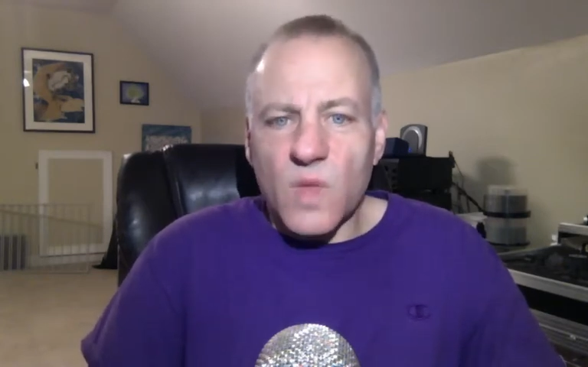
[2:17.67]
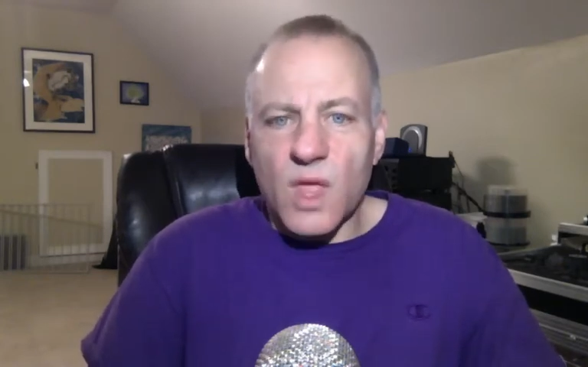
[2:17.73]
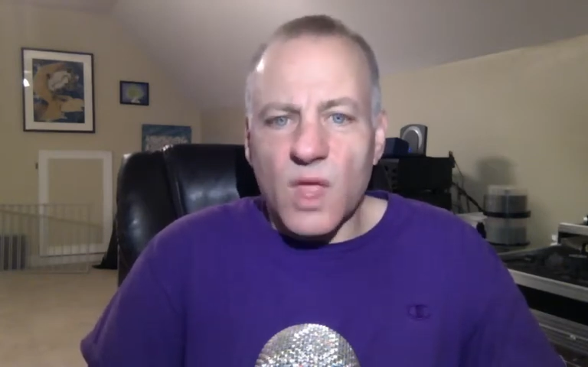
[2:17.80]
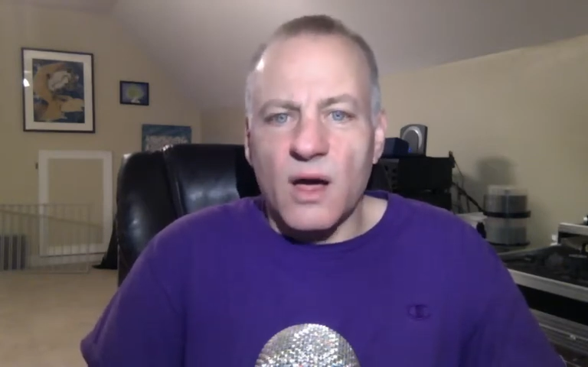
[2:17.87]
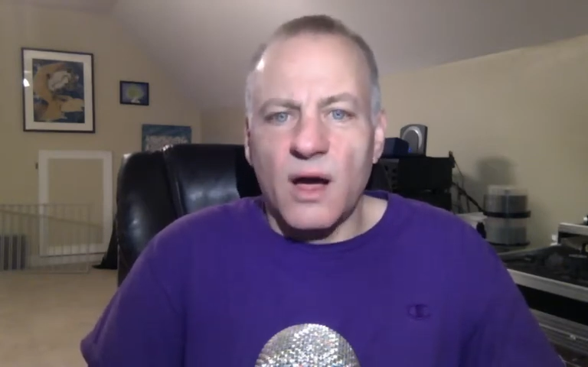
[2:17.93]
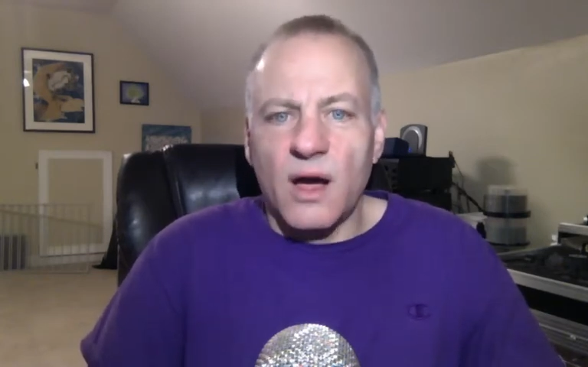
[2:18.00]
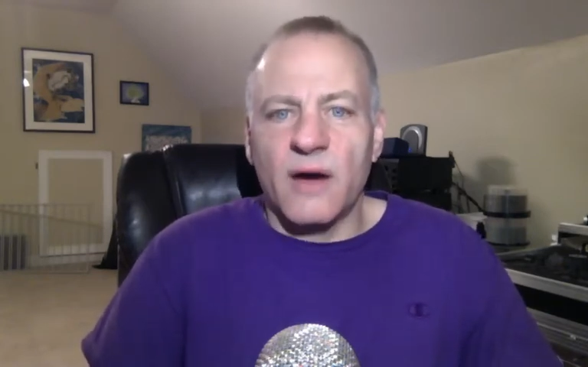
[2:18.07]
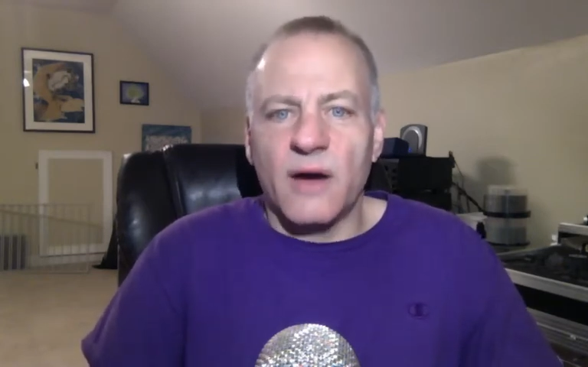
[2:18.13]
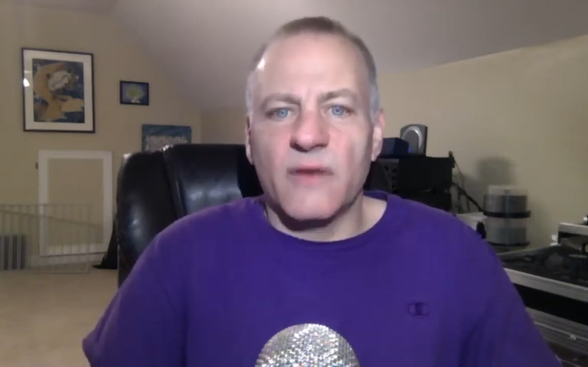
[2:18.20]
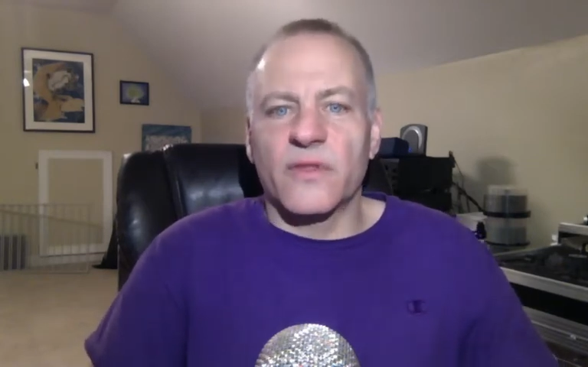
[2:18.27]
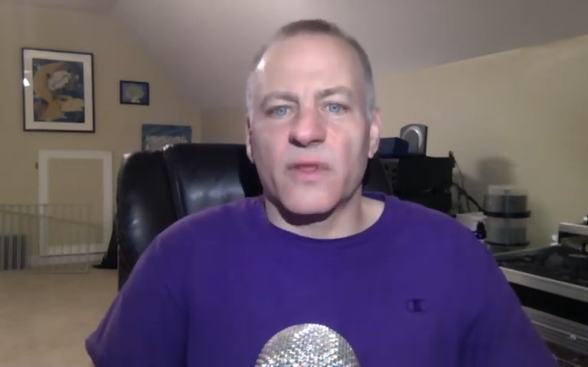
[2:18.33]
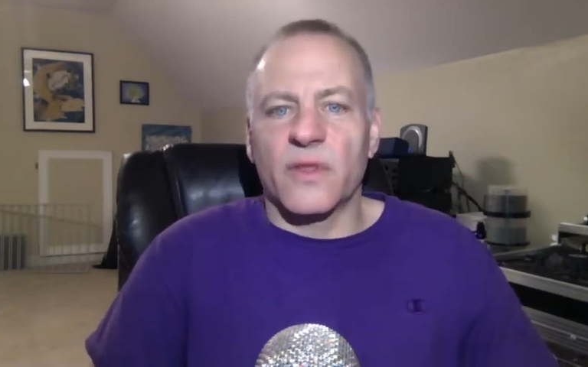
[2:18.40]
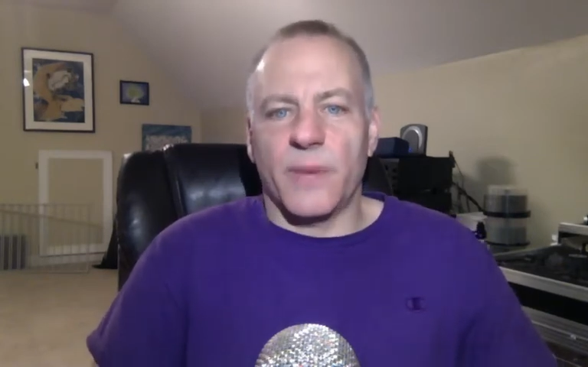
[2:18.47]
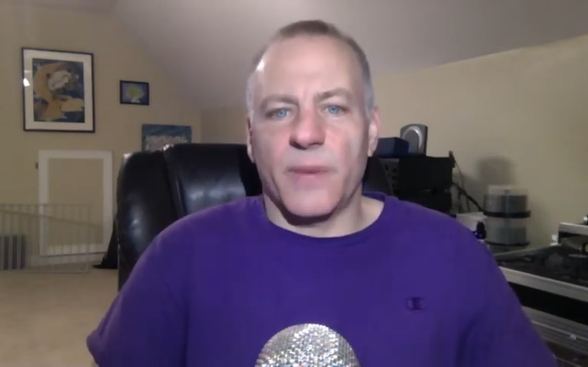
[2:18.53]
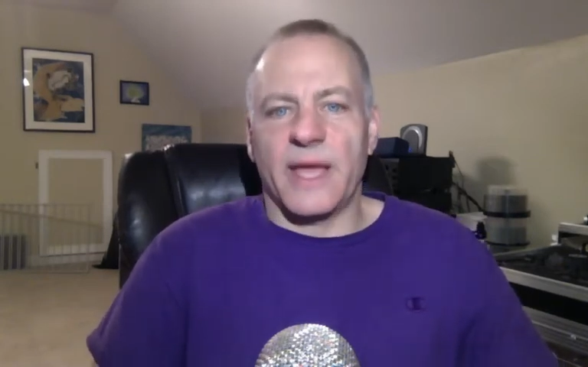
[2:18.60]

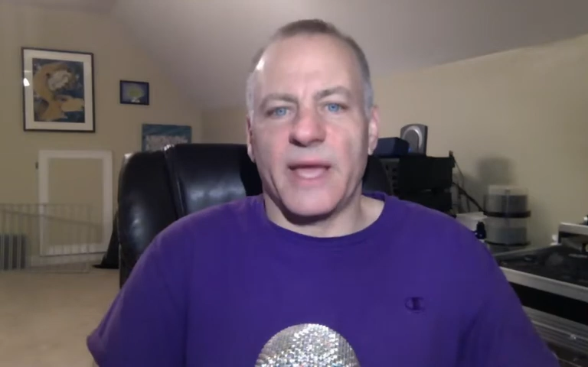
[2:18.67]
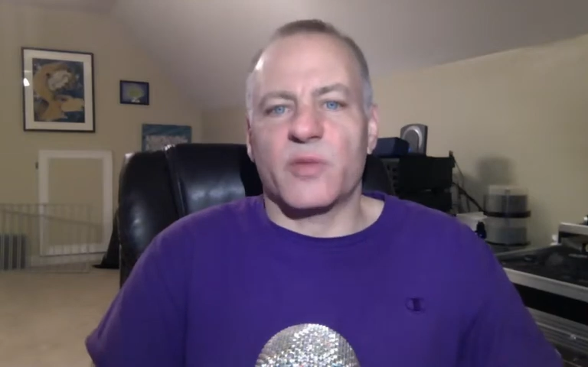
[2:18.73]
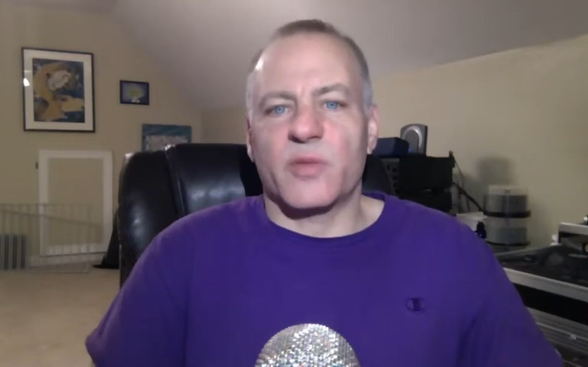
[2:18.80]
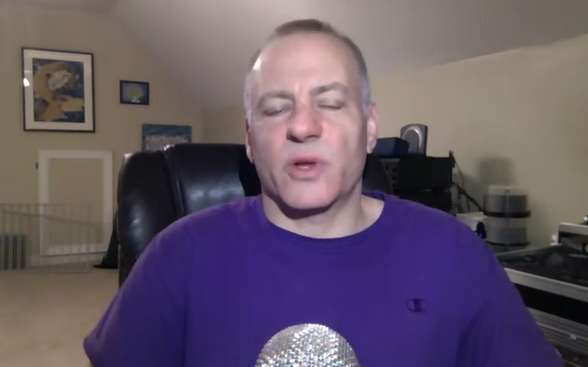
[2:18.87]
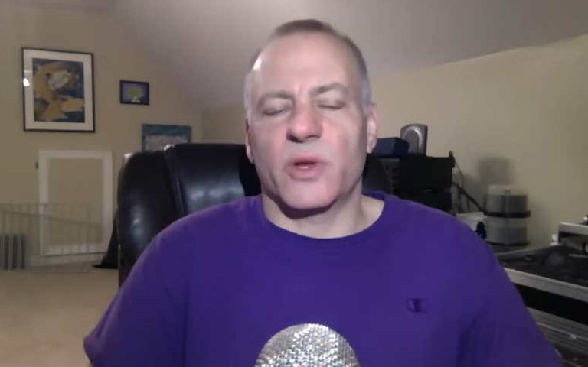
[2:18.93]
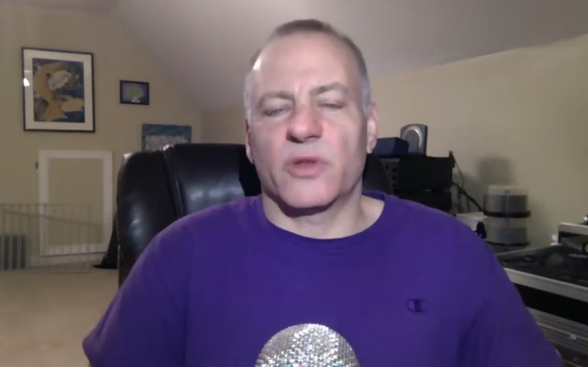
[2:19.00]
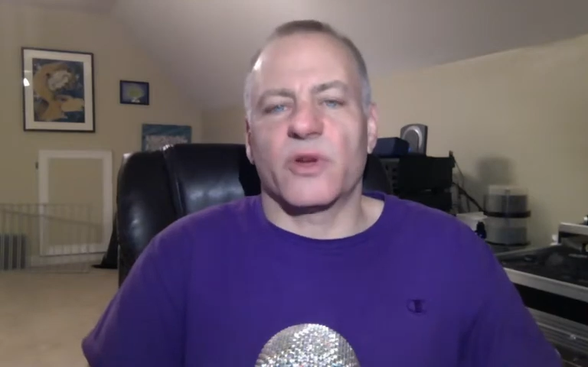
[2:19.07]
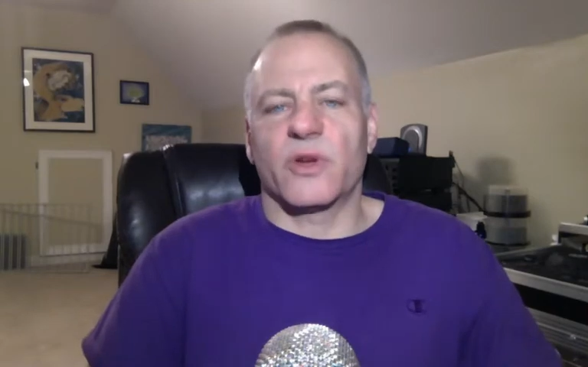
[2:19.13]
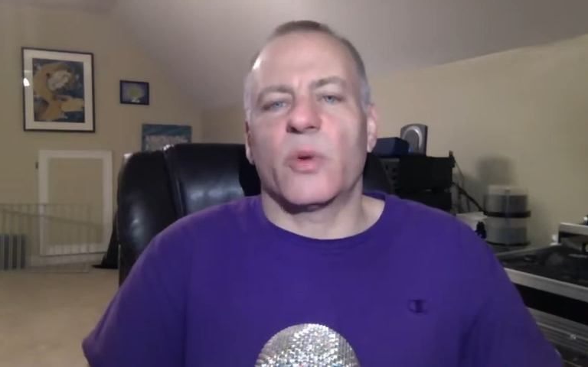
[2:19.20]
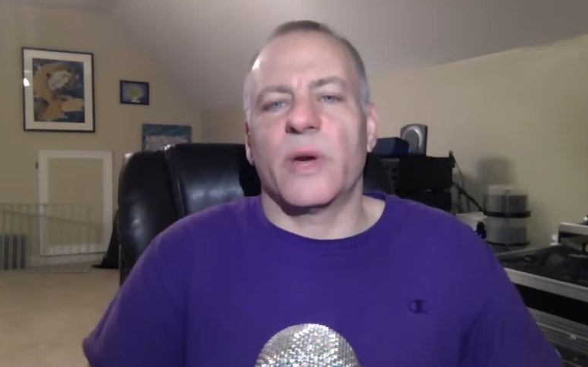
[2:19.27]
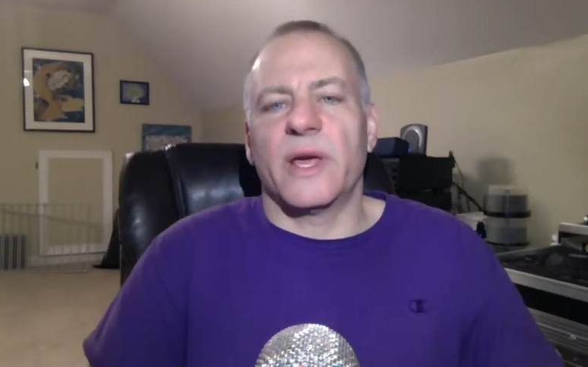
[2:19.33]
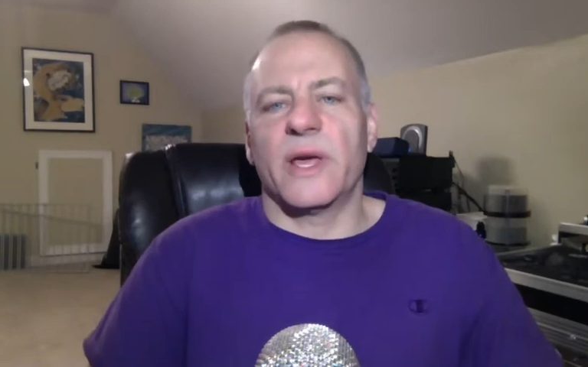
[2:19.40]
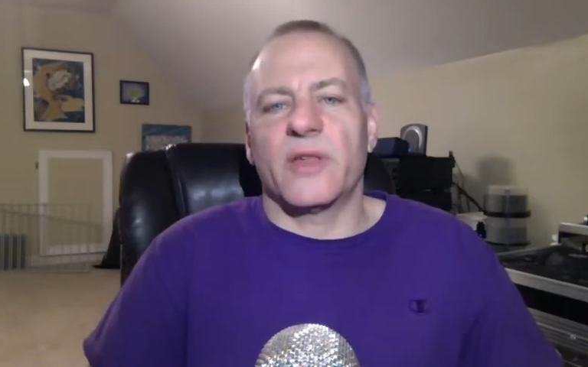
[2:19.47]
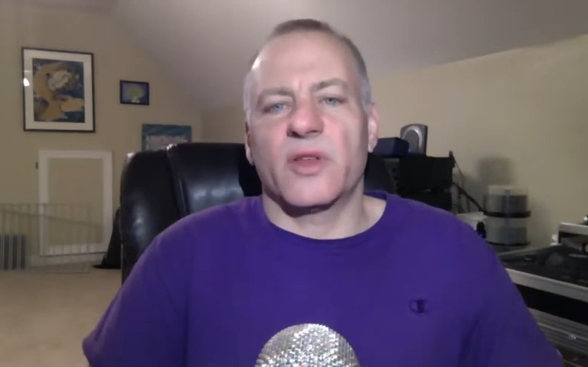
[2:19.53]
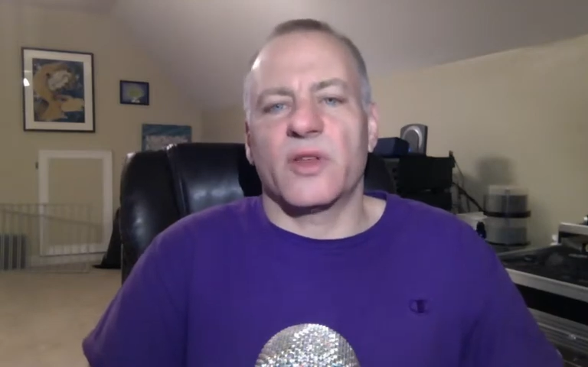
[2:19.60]
of the page builder
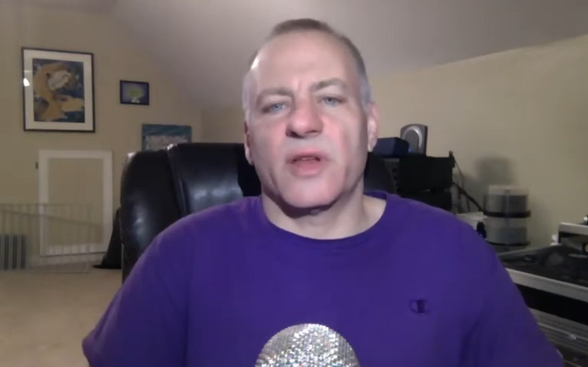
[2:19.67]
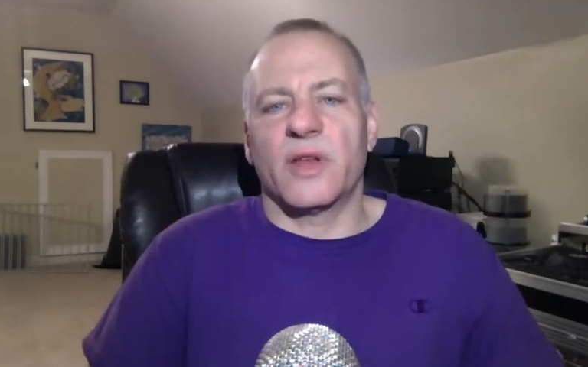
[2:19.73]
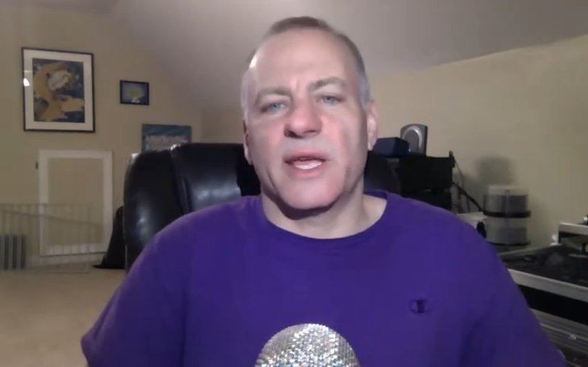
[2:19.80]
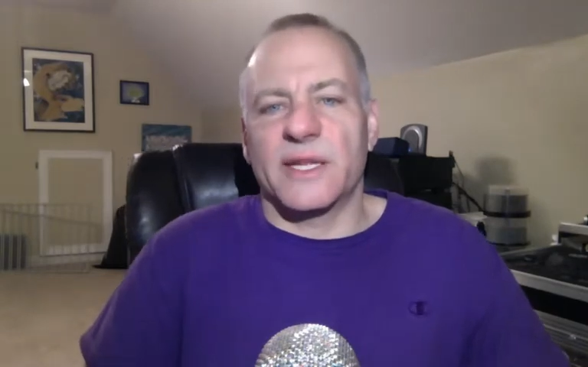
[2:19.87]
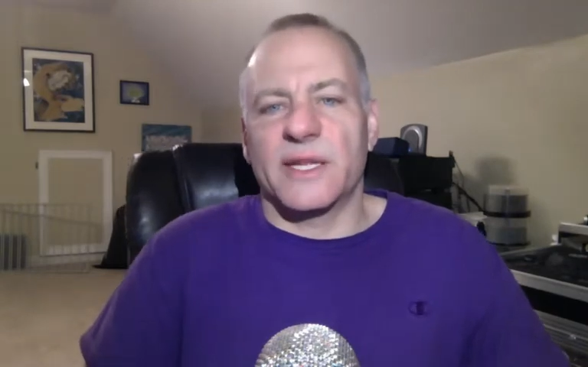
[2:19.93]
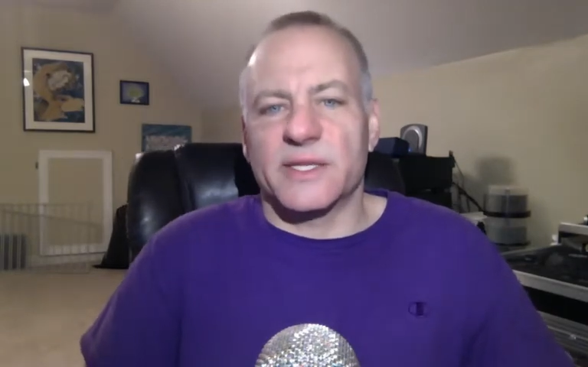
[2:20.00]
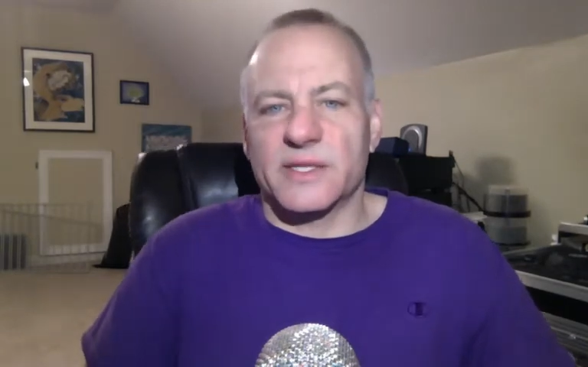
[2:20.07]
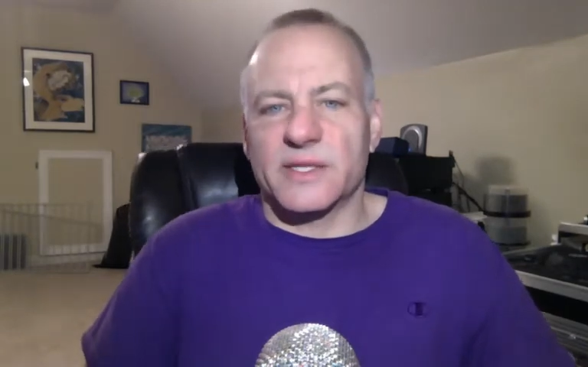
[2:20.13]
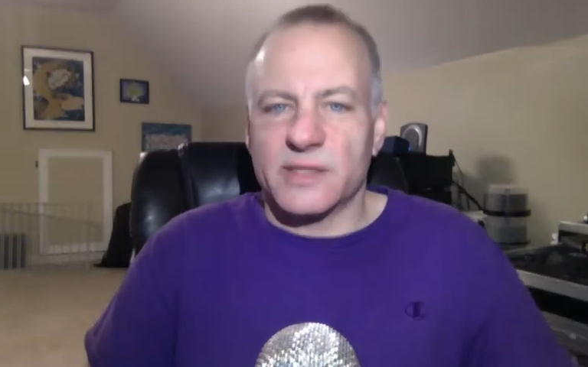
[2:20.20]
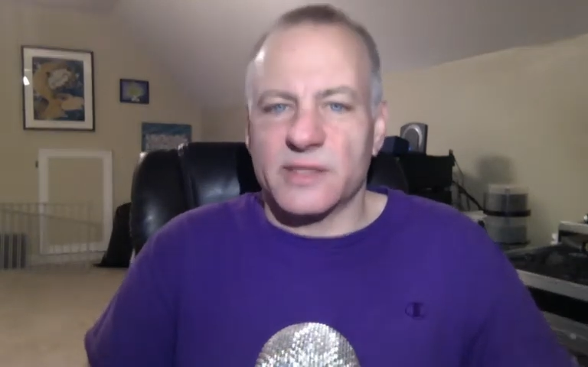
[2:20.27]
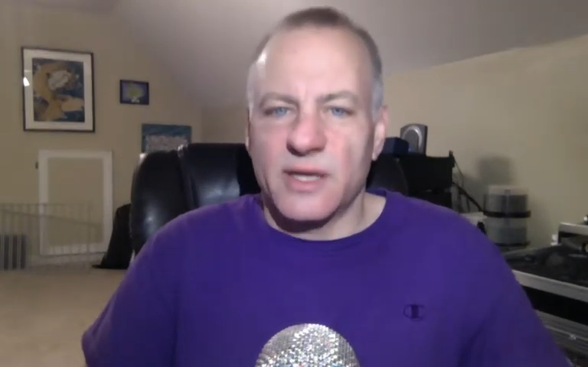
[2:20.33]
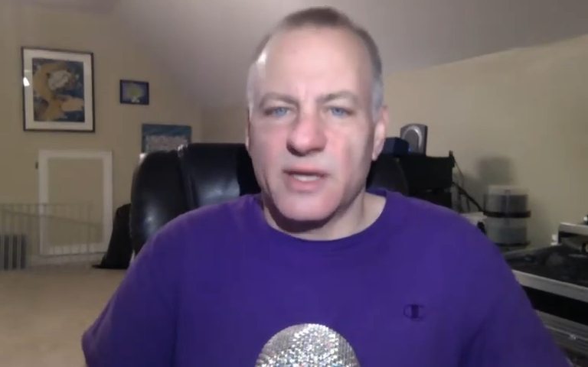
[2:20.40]
equation is